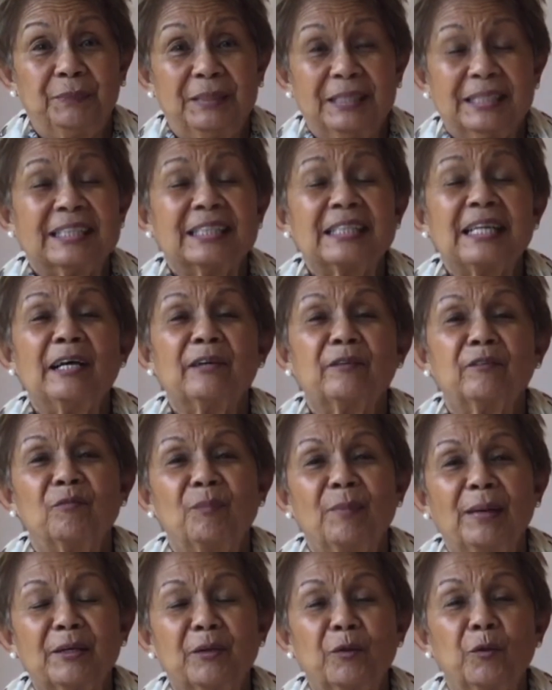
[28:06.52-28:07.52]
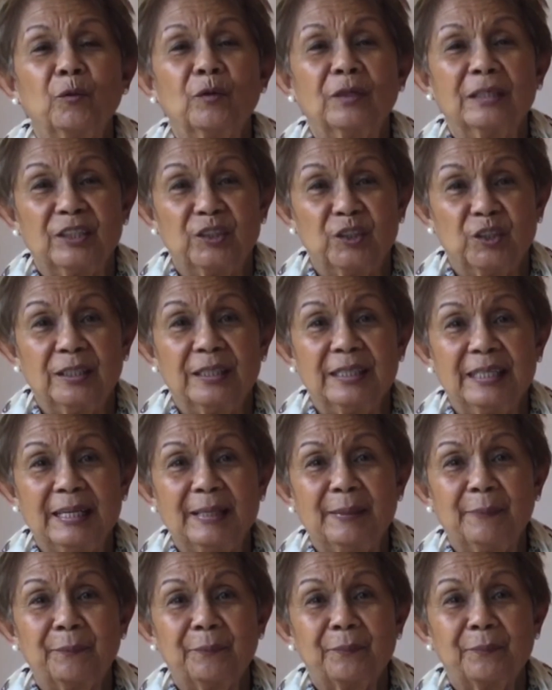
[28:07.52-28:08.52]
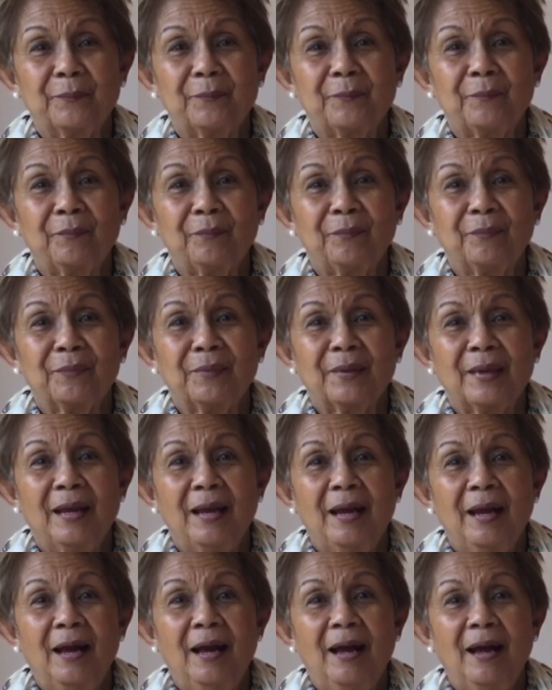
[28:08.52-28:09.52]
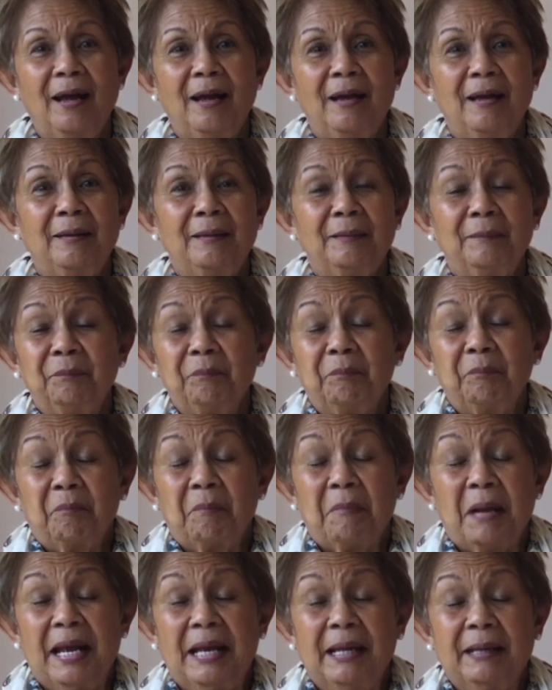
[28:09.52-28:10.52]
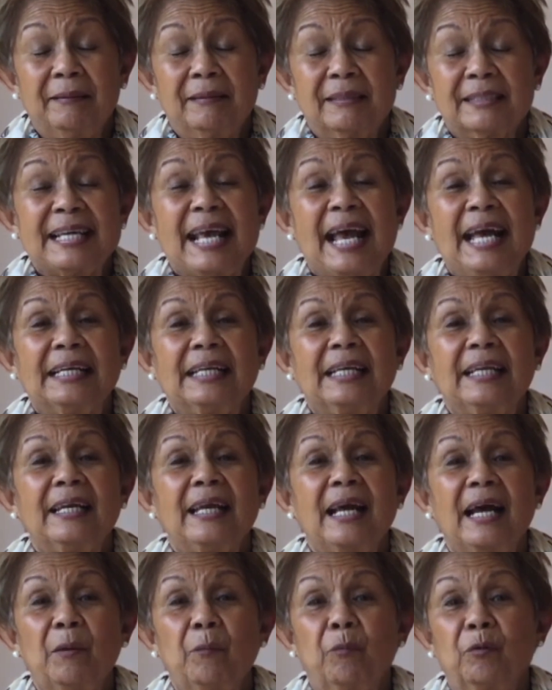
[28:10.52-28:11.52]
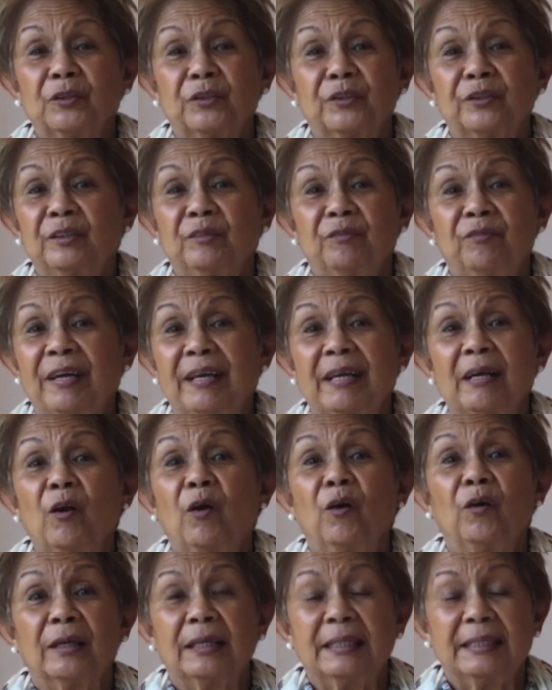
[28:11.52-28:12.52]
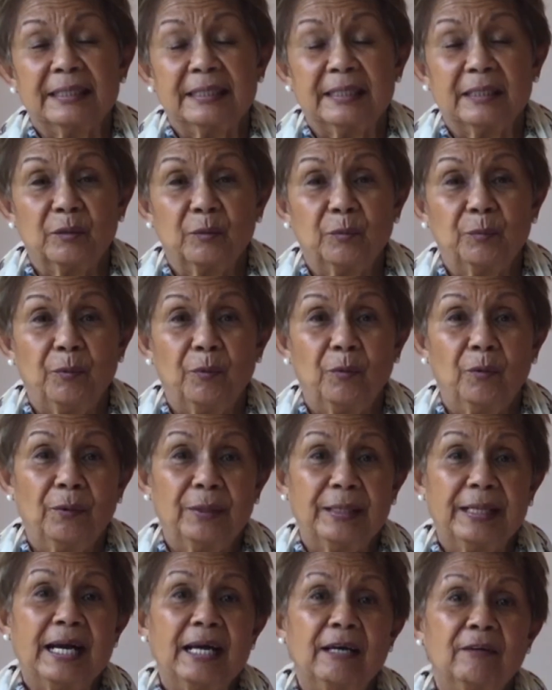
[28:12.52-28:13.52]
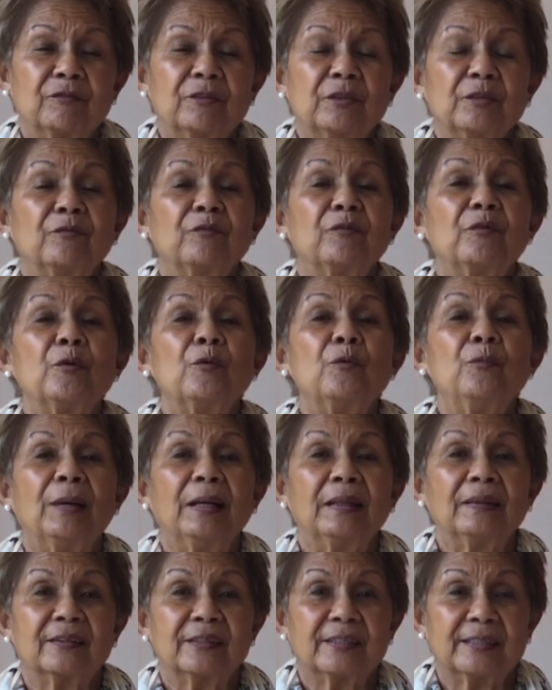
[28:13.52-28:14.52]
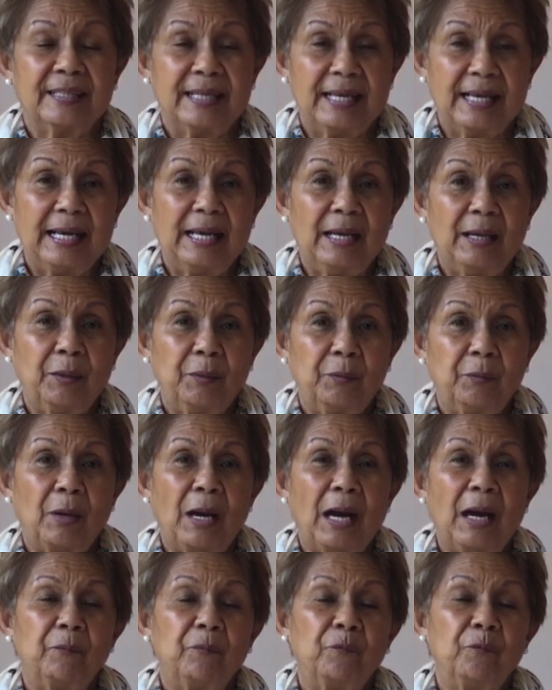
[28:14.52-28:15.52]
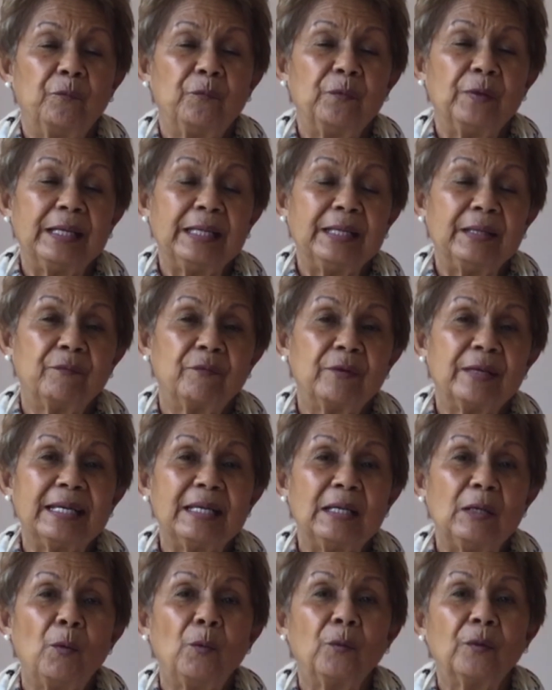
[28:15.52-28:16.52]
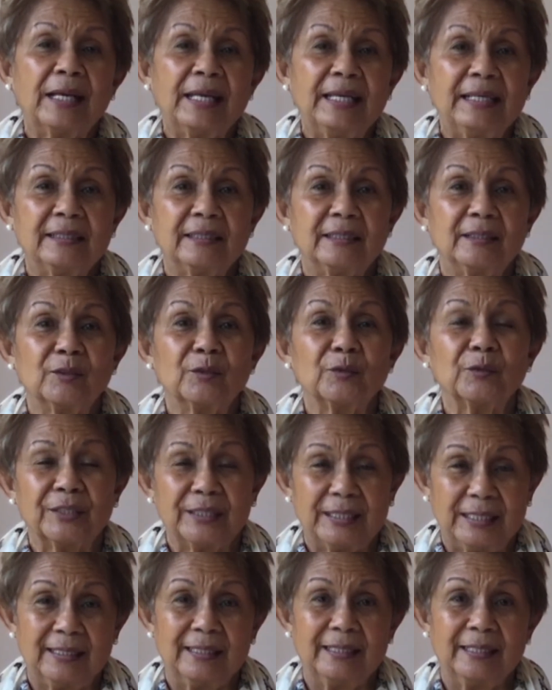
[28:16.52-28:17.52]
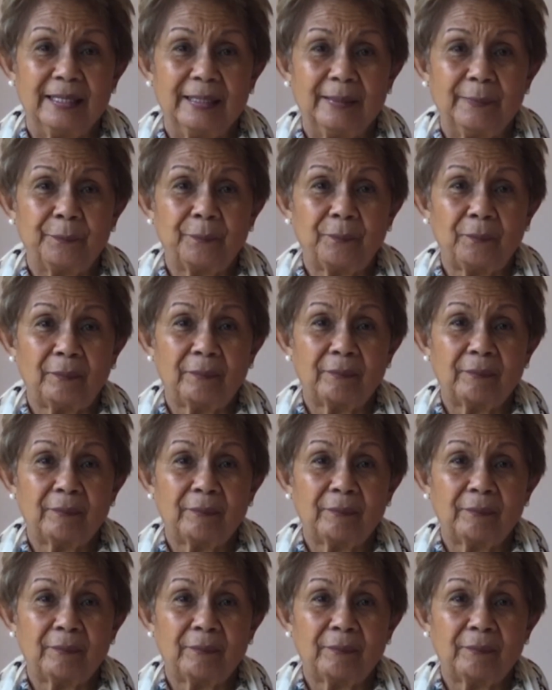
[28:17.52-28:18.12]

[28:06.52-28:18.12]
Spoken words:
the start of my yoga journey. And sadly, I wasn't very long in Singapore, and after a few months there, we relocated to Sydney.